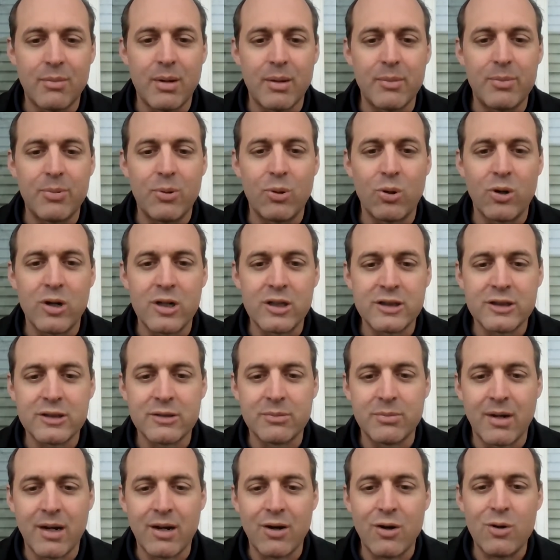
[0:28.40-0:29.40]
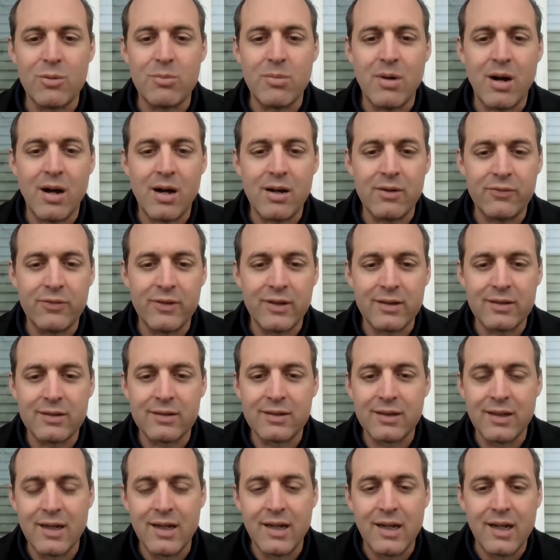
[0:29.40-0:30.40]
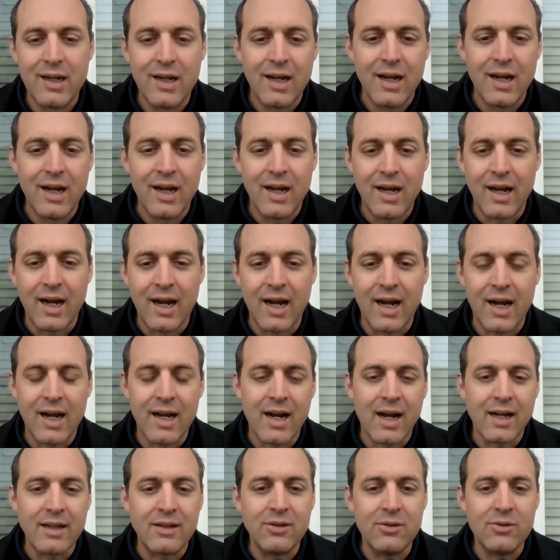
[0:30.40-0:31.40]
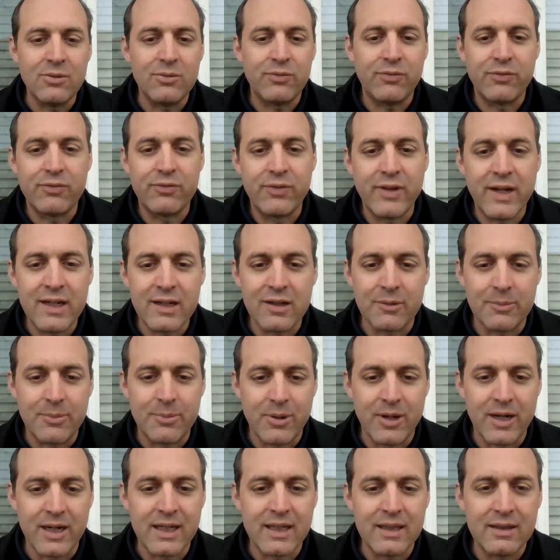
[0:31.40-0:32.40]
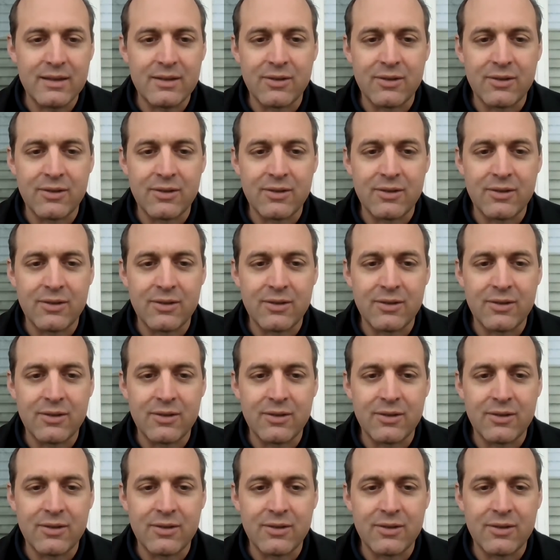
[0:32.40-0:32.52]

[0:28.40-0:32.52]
porch, my home office, and I do fingerprinting.